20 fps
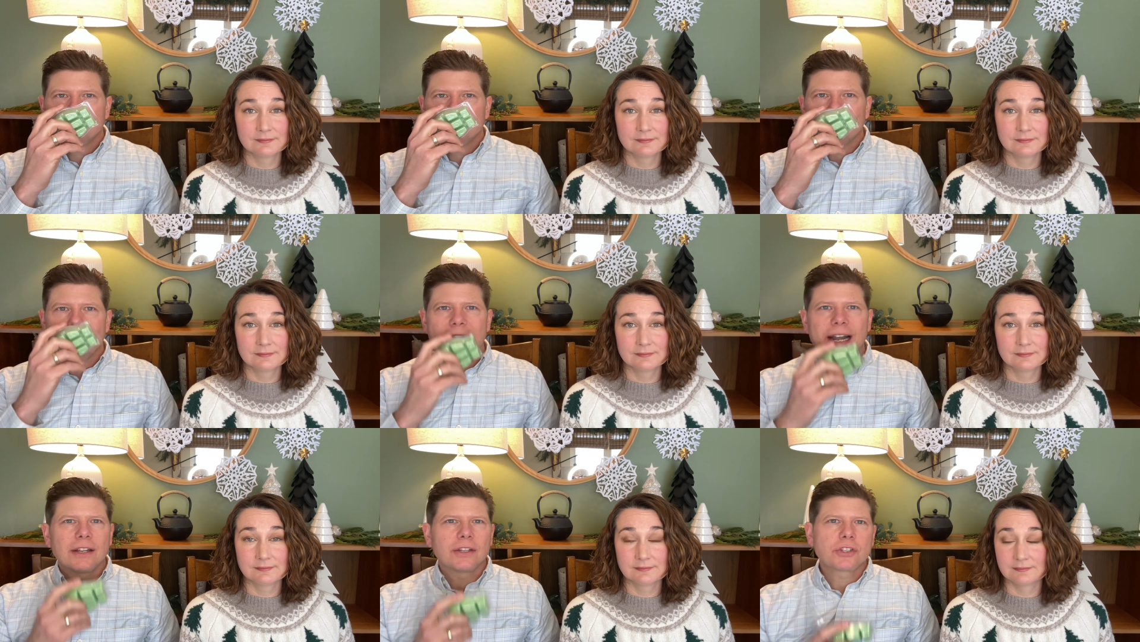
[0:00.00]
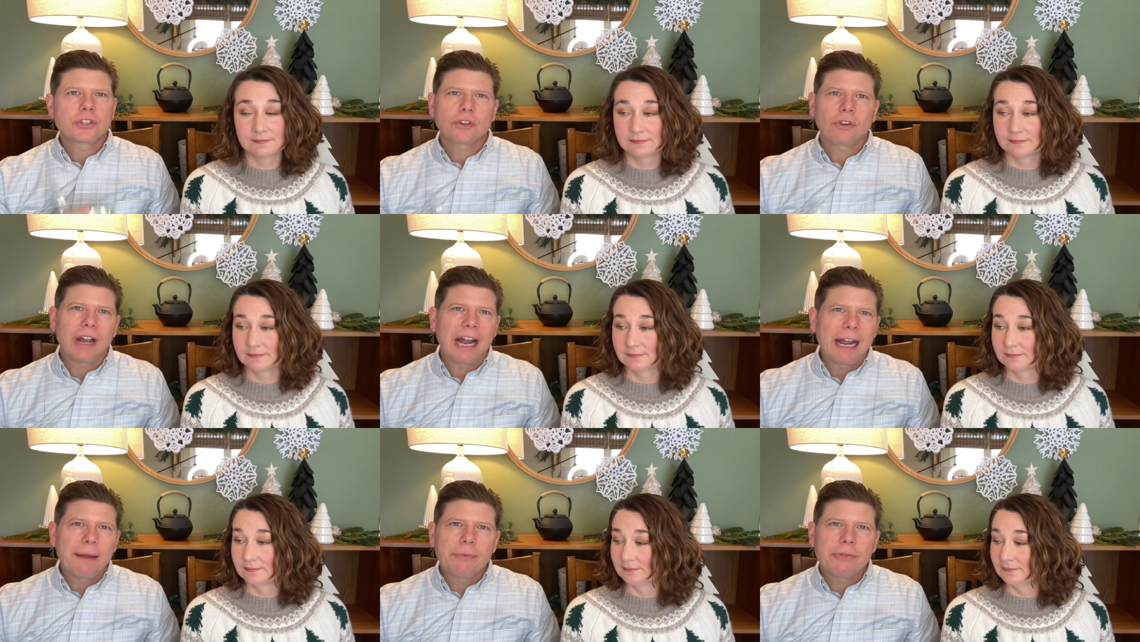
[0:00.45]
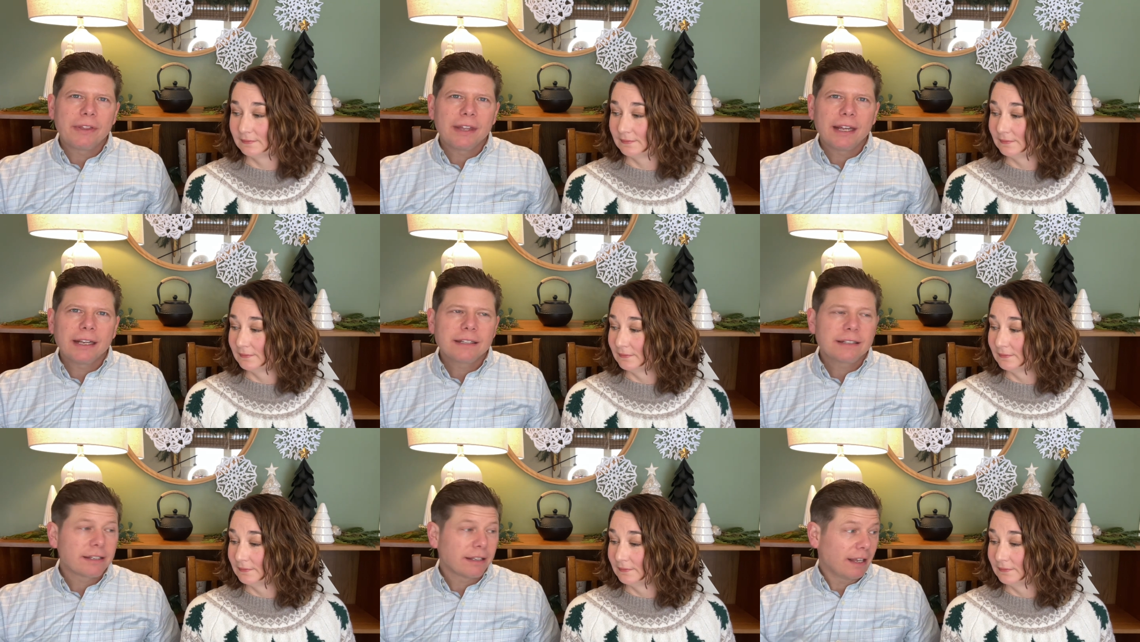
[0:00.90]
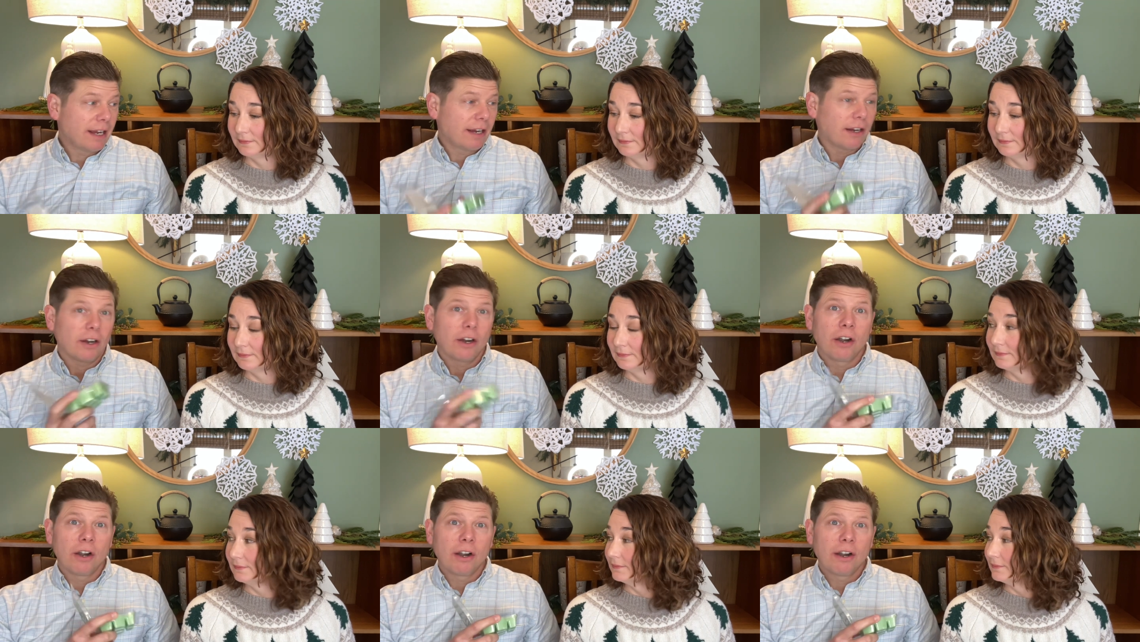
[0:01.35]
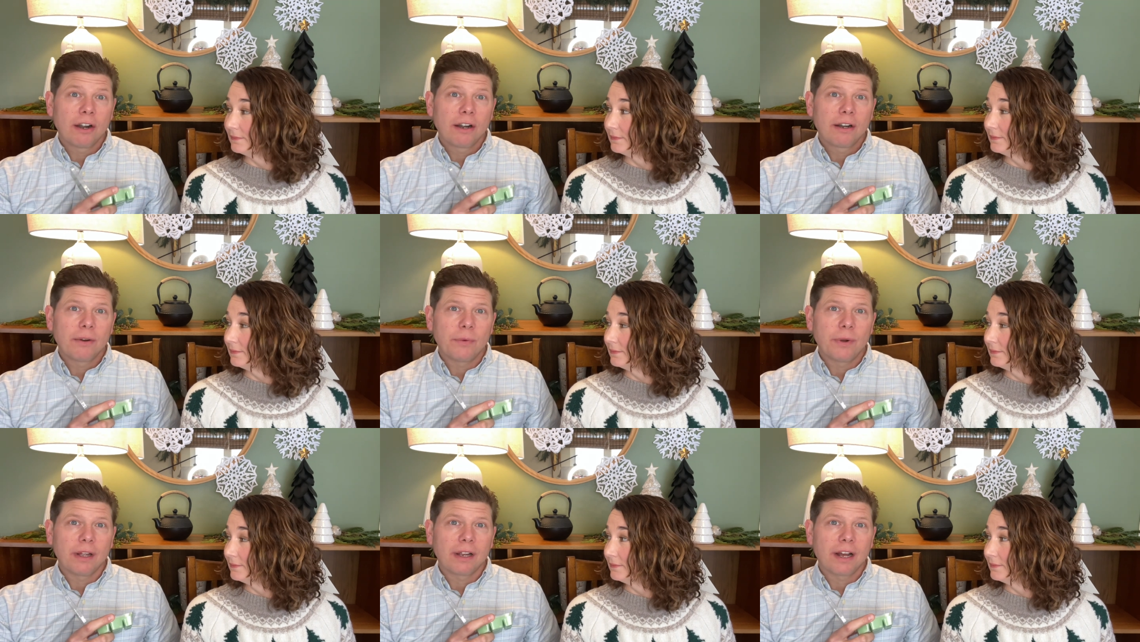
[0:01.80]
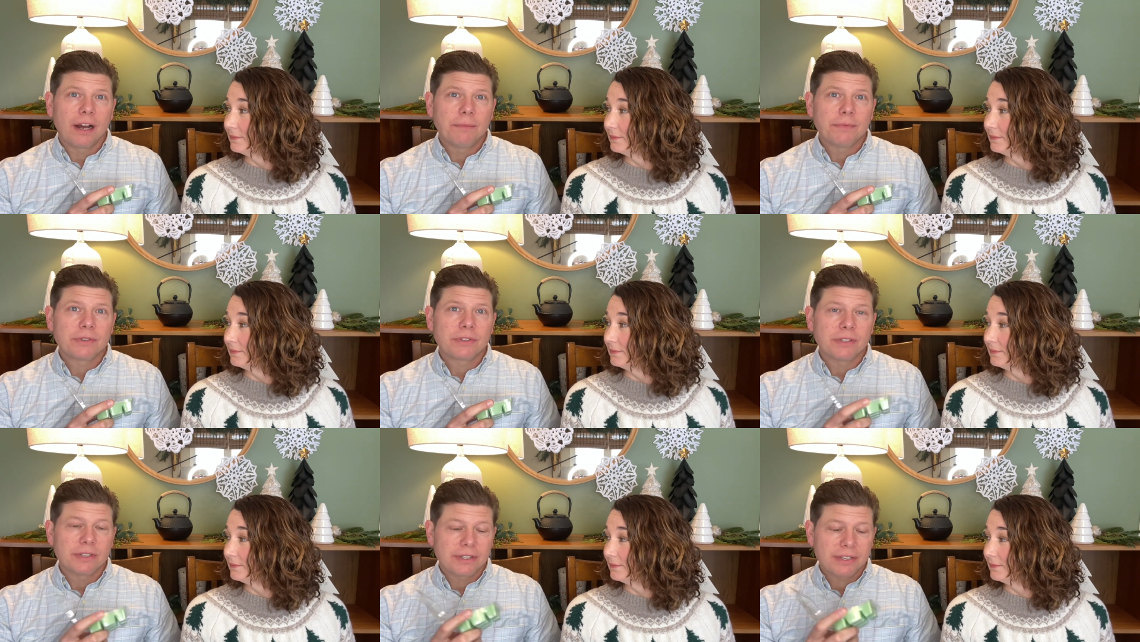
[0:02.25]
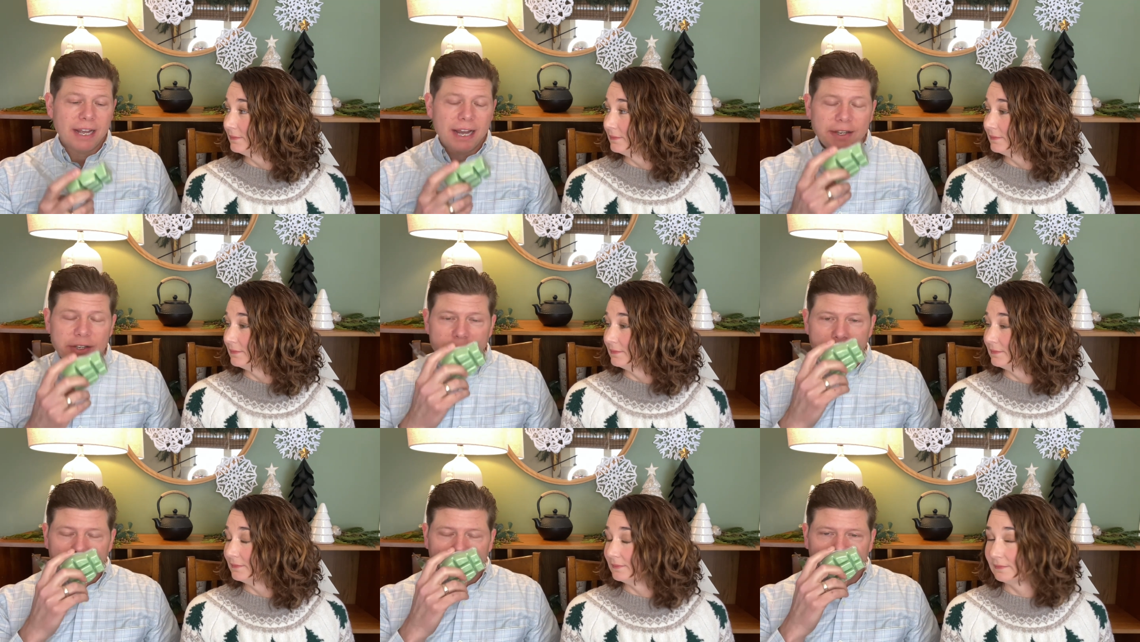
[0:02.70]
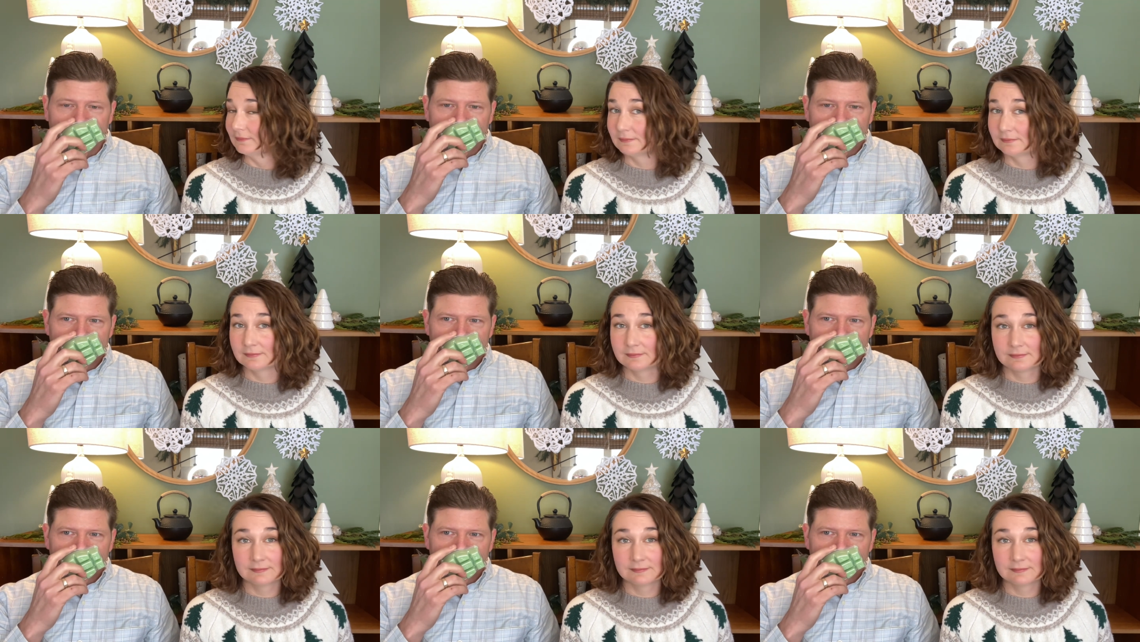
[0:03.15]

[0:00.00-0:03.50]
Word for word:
Speaker 1: trying to describe things like her when it comes to scents, but